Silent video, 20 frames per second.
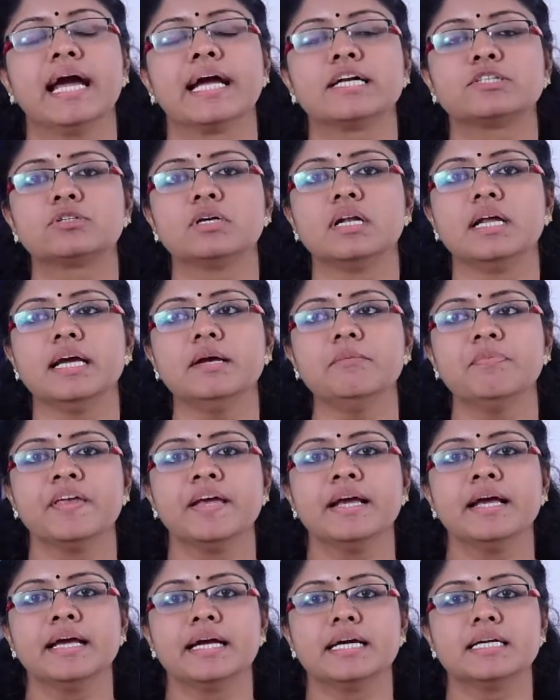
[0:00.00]
actually
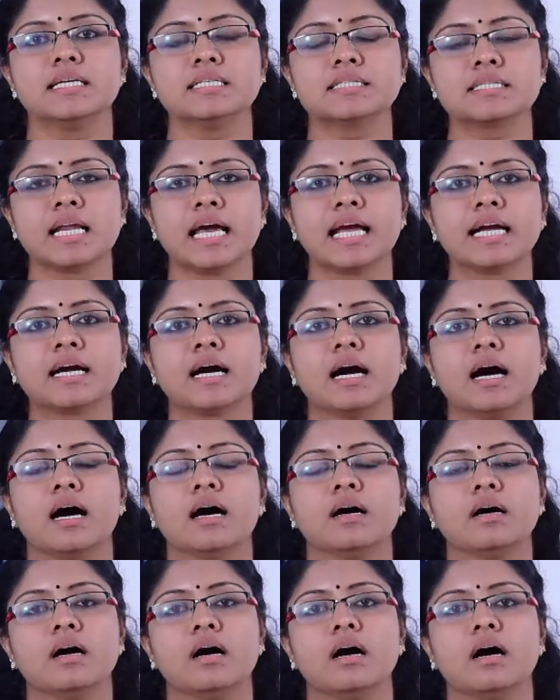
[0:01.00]
it is like
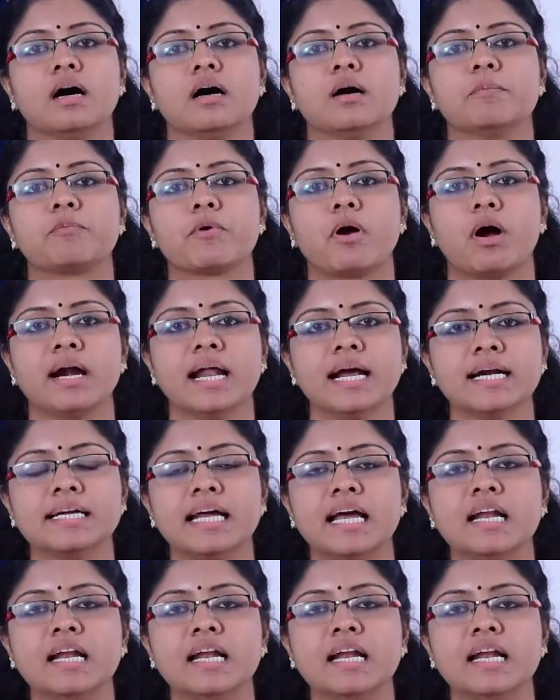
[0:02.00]
product